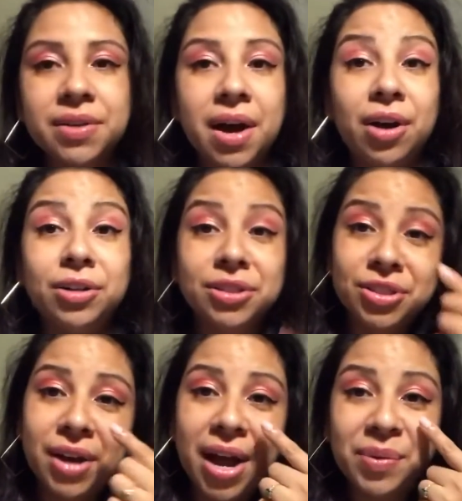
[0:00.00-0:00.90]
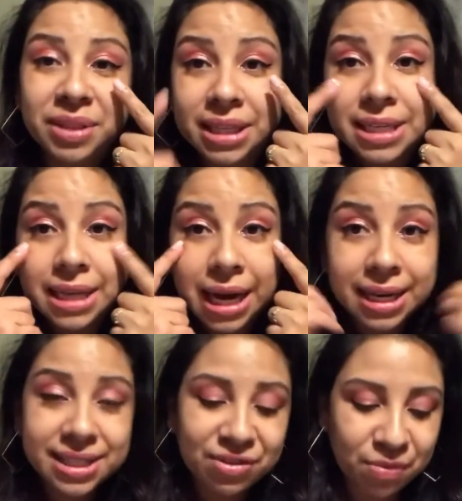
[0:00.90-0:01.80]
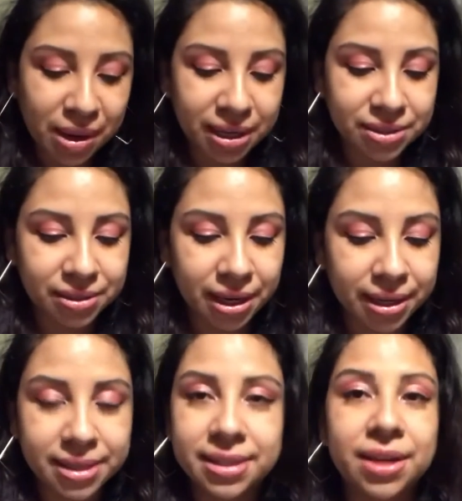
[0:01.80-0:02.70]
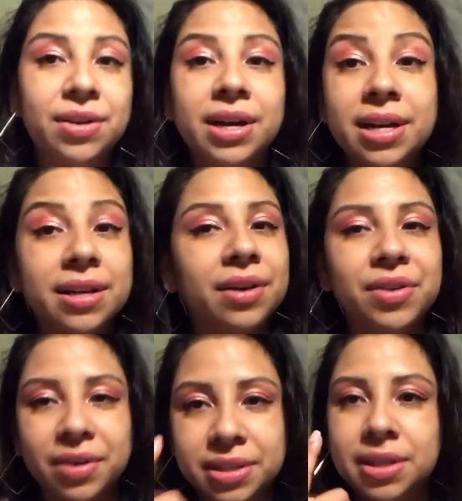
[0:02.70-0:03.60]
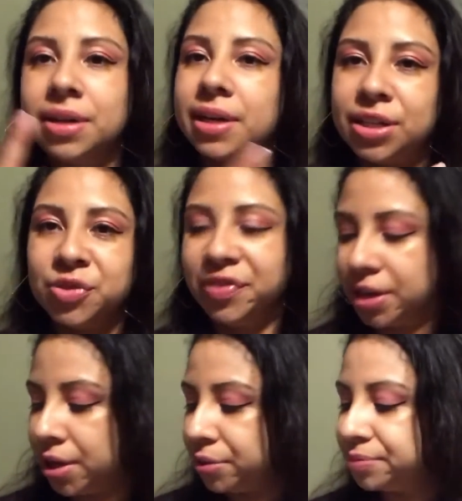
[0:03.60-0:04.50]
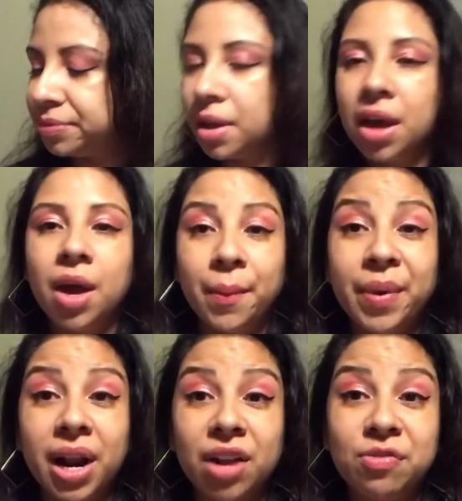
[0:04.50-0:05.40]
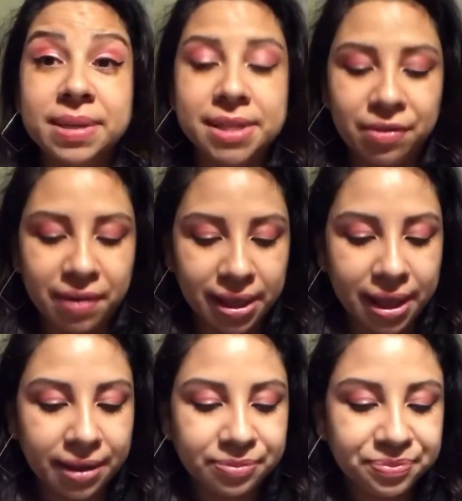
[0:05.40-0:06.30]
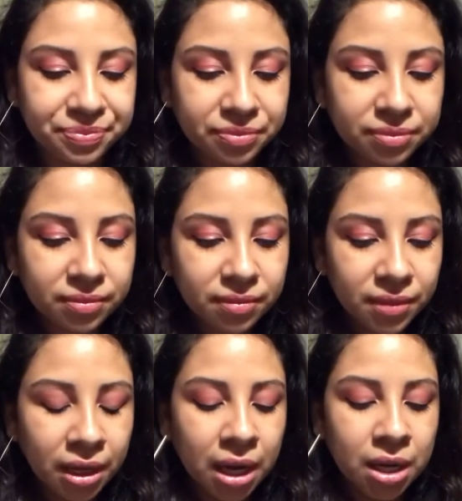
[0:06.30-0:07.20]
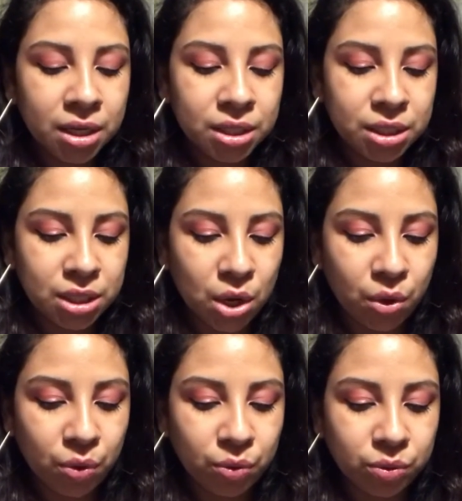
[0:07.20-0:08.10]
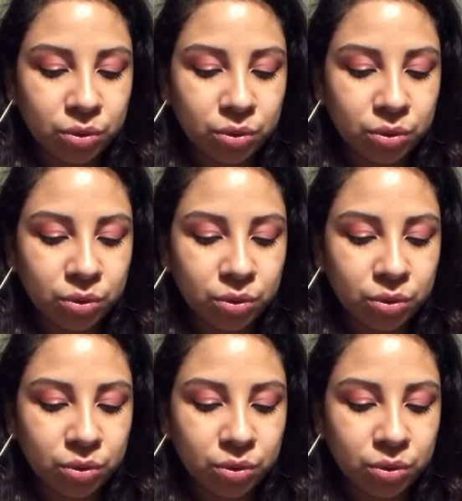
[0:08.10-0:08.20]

I also tried with these eyes of mine, you guys. And you guys, I know you can see it in each video, but I love myself like that. So